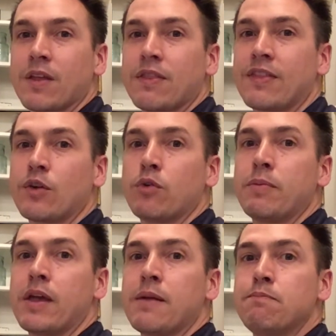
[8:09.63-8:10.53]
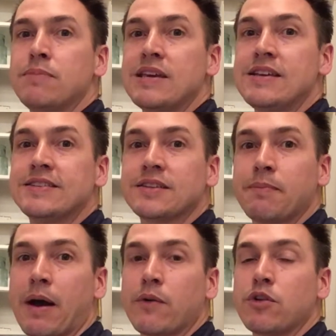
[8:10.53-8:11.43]
That there would be a peace
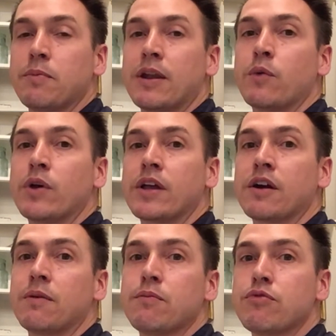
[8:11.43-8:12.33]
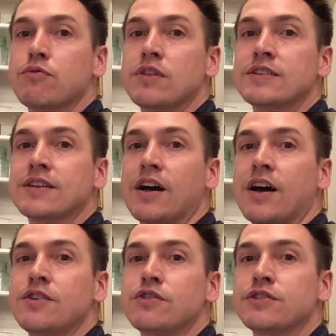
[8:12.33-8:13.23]
about you, but it would come through this
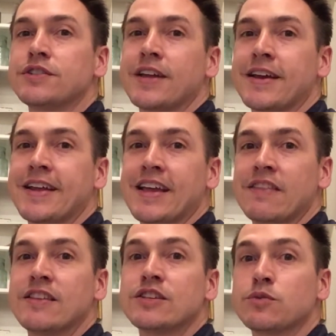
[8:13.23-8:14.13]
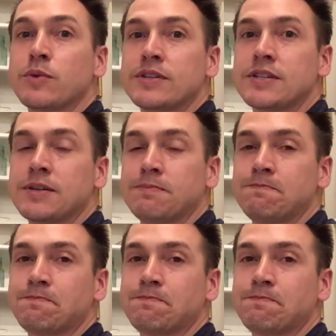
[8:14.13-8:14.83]
understanding and this wisdom.